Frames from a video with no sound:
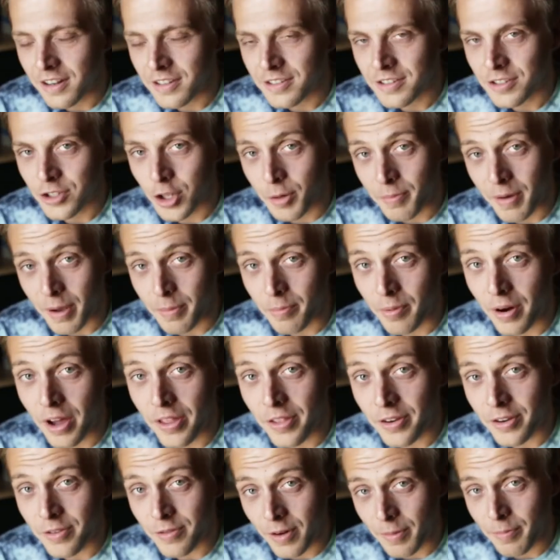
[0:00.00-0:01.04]
So my
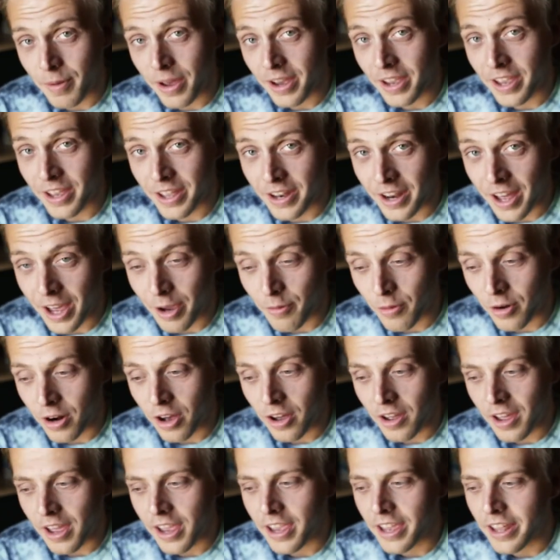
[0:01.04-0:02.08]
brother, Rebecca, and I were
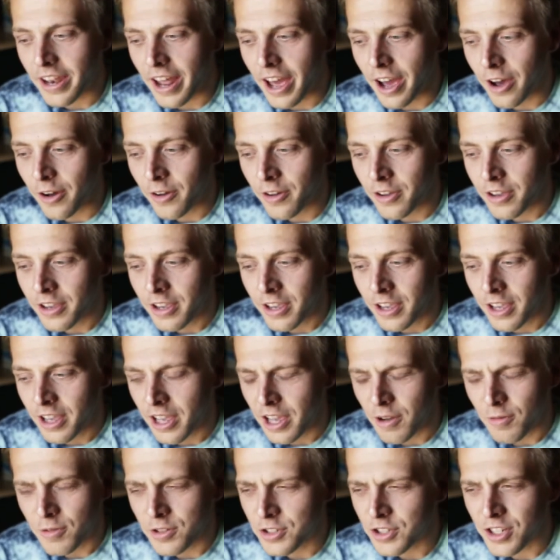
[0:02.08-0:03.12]
all hanging out.
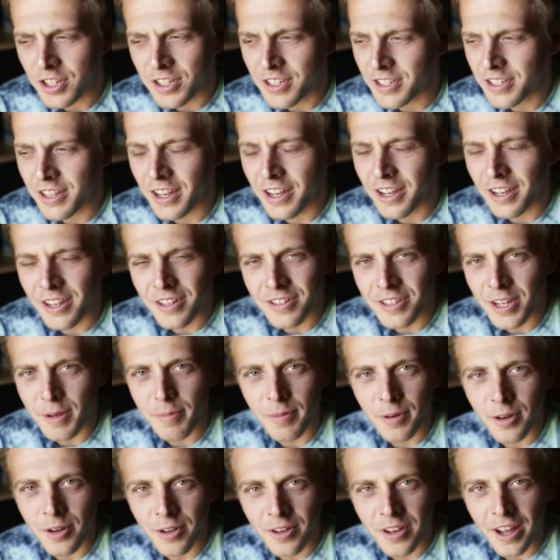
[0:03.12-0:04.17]
It was just a
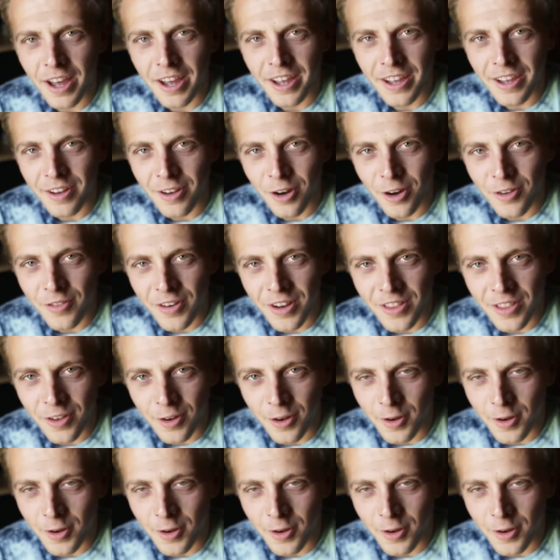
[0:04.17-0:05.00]
typical night over at the